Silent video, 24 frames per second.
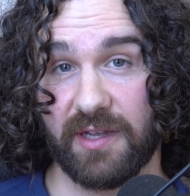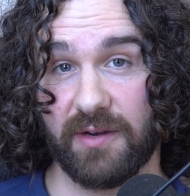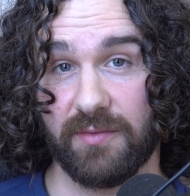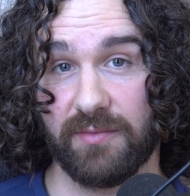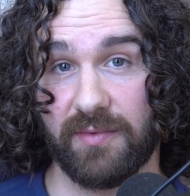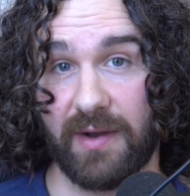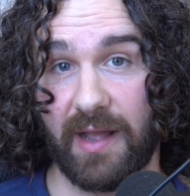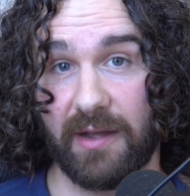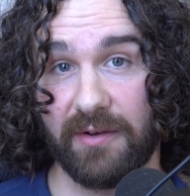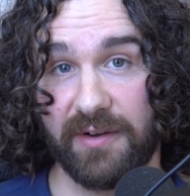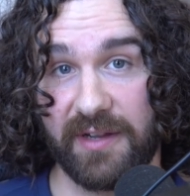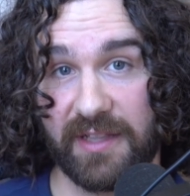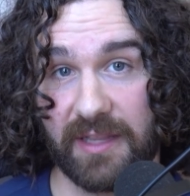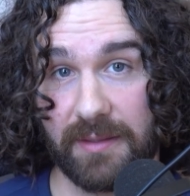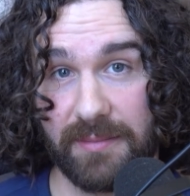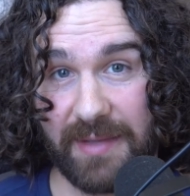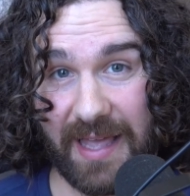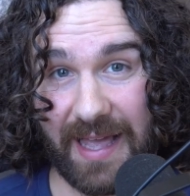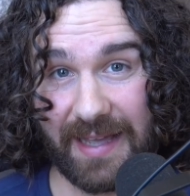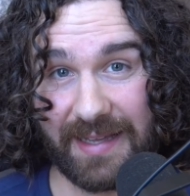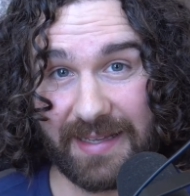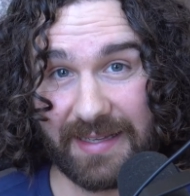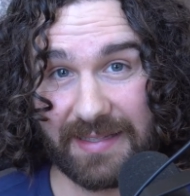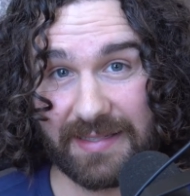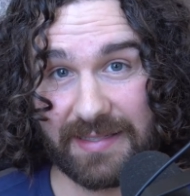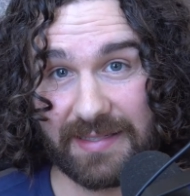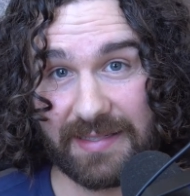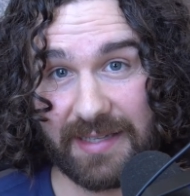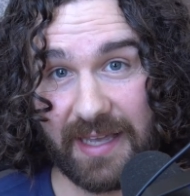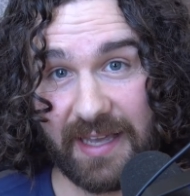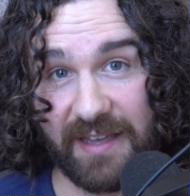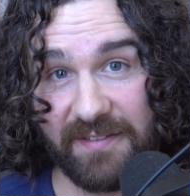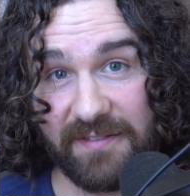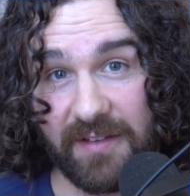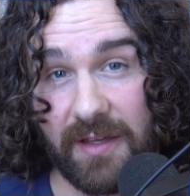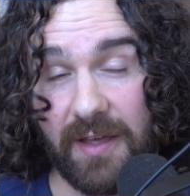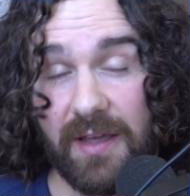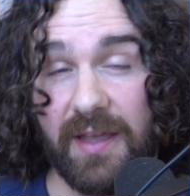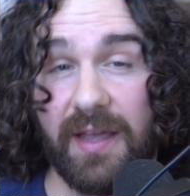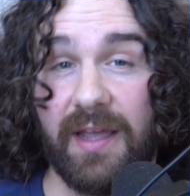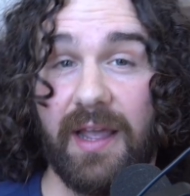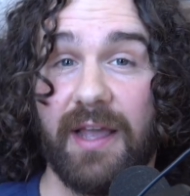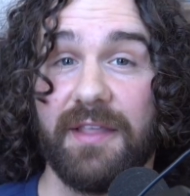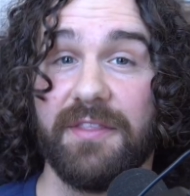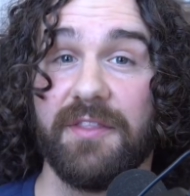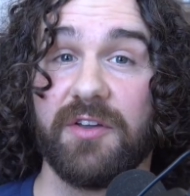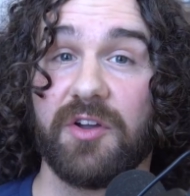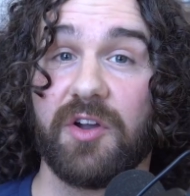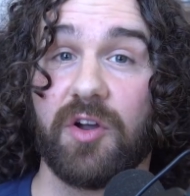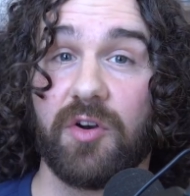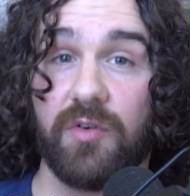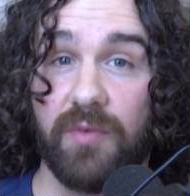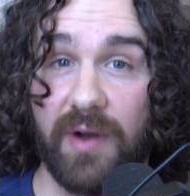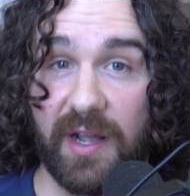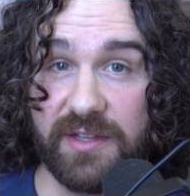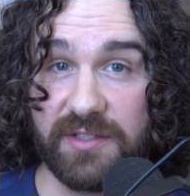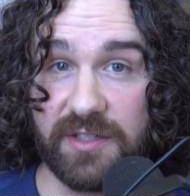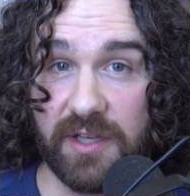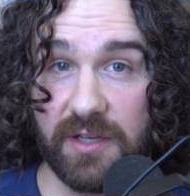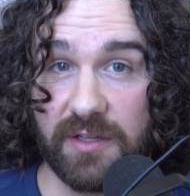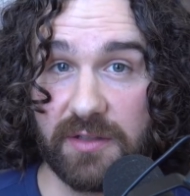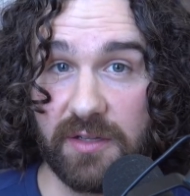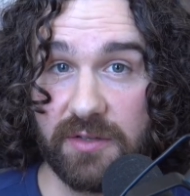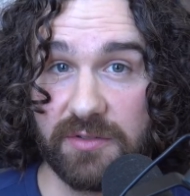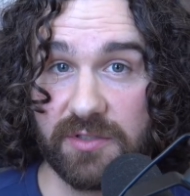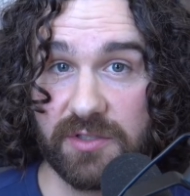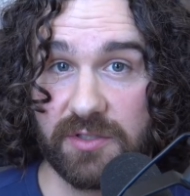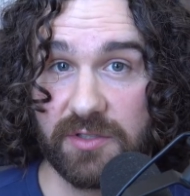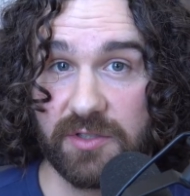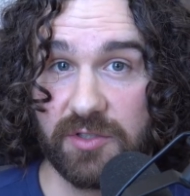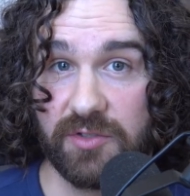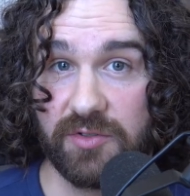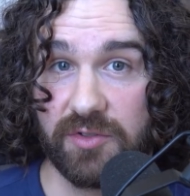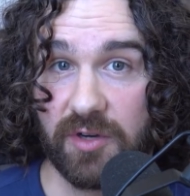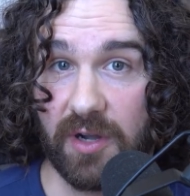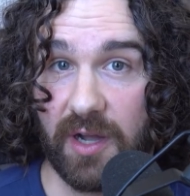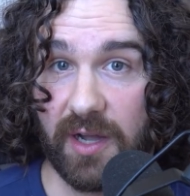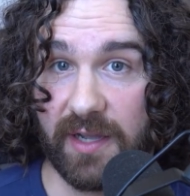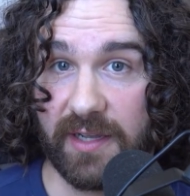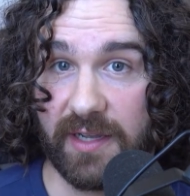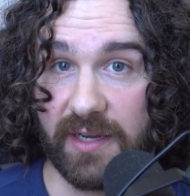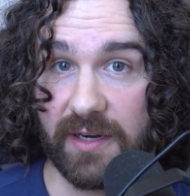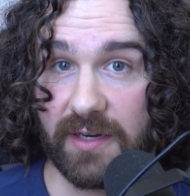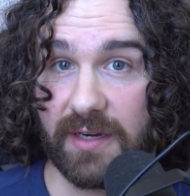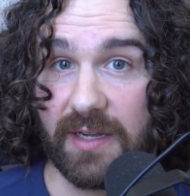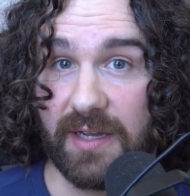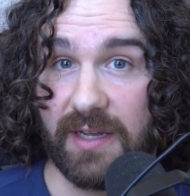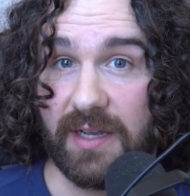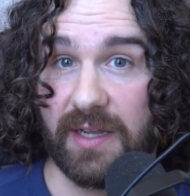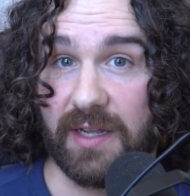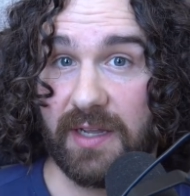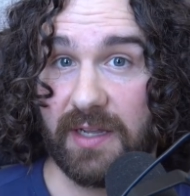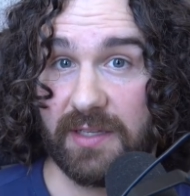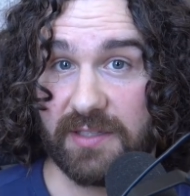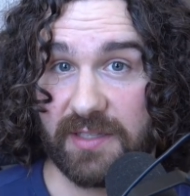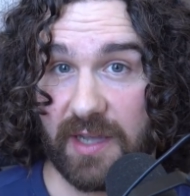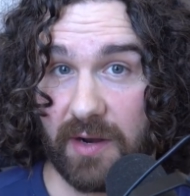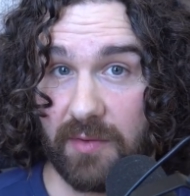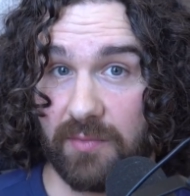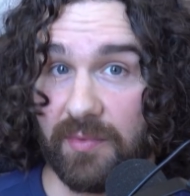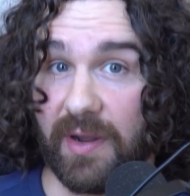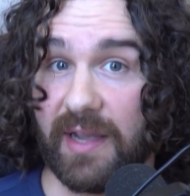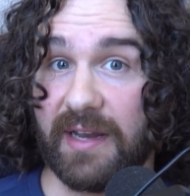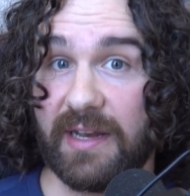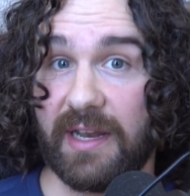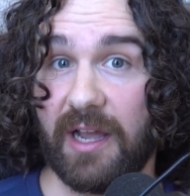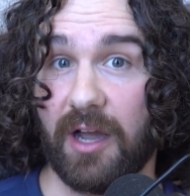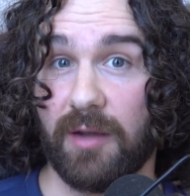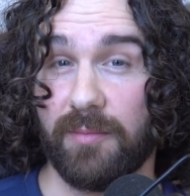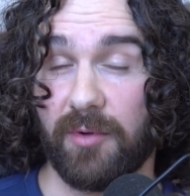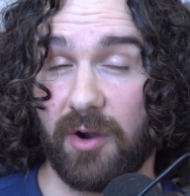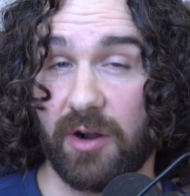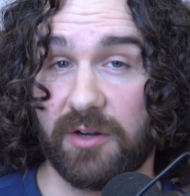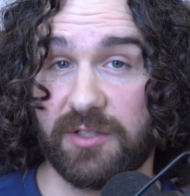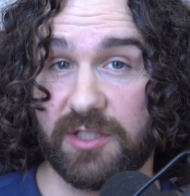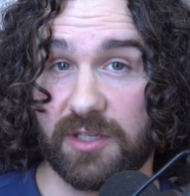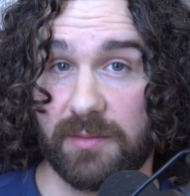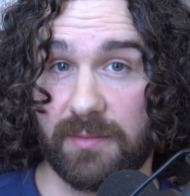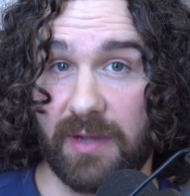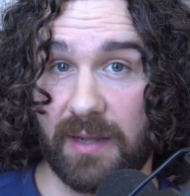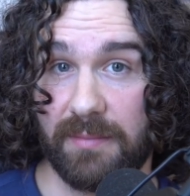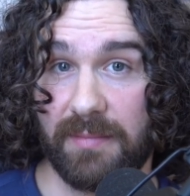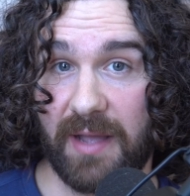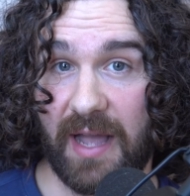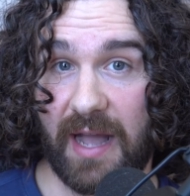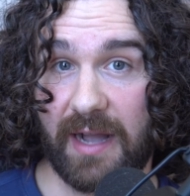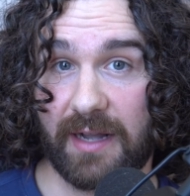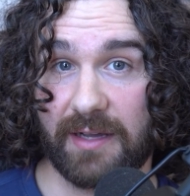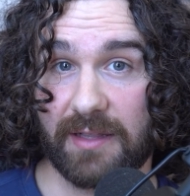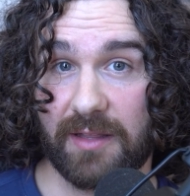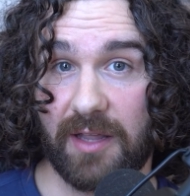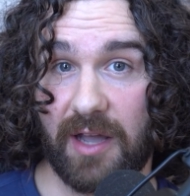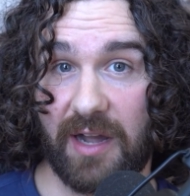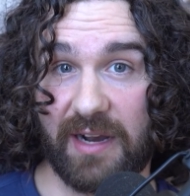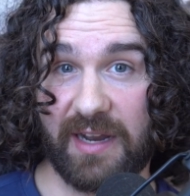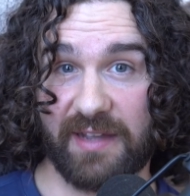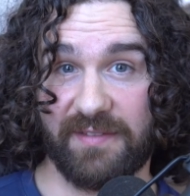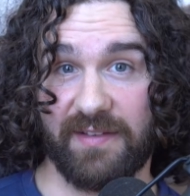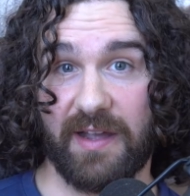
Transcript: and rounding the back is safe. And the correct conclusion to draw here is that right now I'm arching my back a lot.